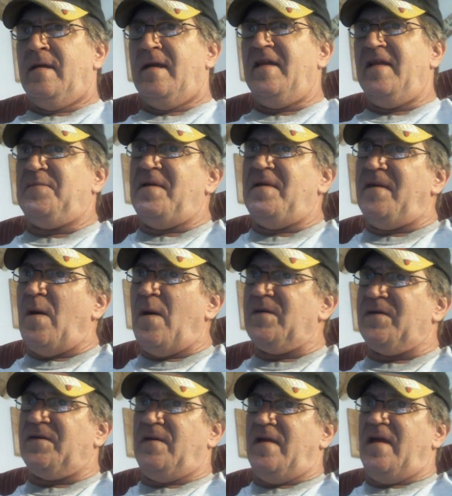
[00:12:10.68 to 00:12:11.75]
It has been
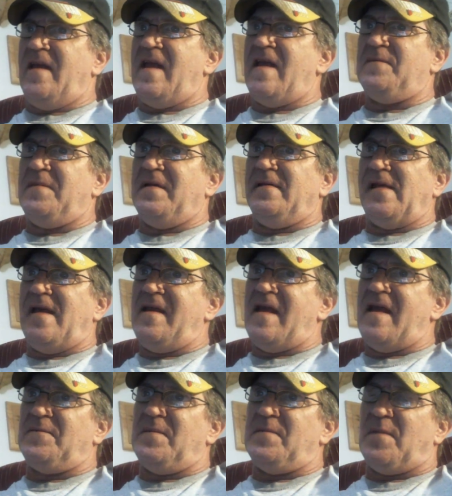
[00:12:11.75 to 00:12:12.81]
noticed. It
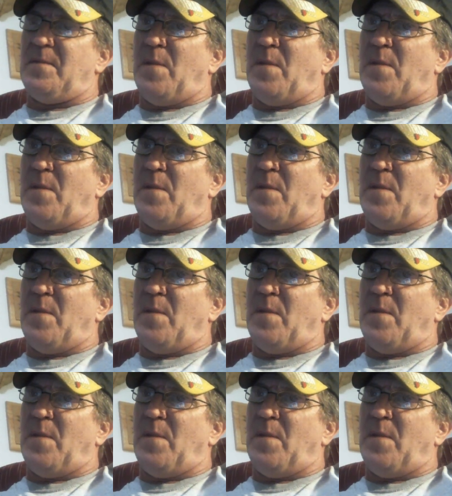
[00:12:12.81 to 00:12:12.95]
has been